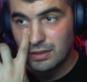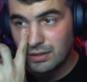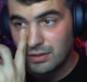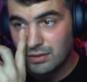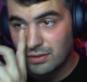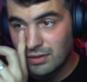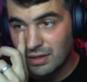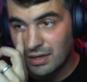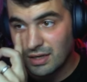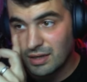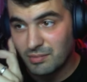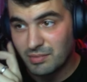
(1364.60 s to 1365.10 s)
You're
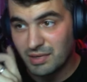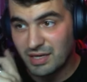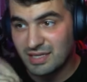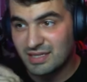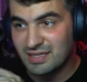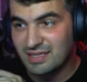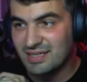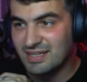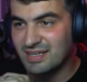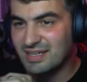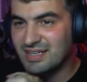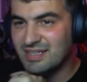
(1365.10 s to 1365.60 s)
not my
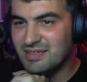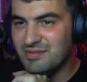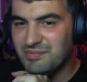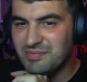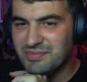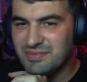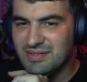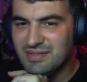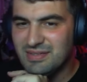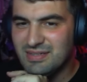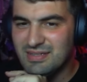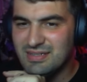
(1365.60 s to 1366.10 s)
type.
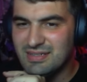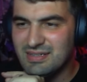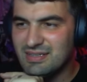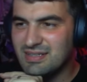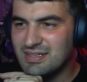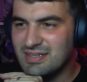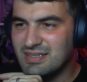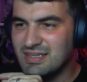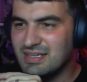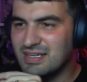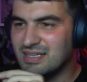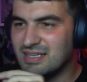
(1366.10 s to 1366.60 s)
Aw,
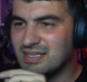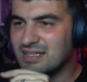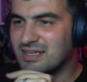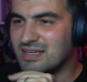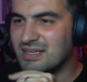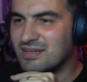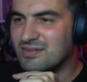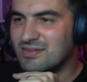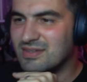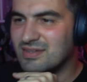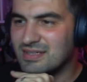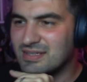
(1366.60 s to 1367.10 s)
they got a
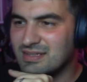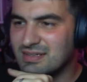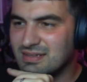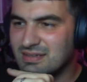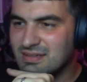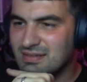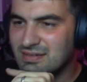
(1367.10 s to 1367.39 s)
counter.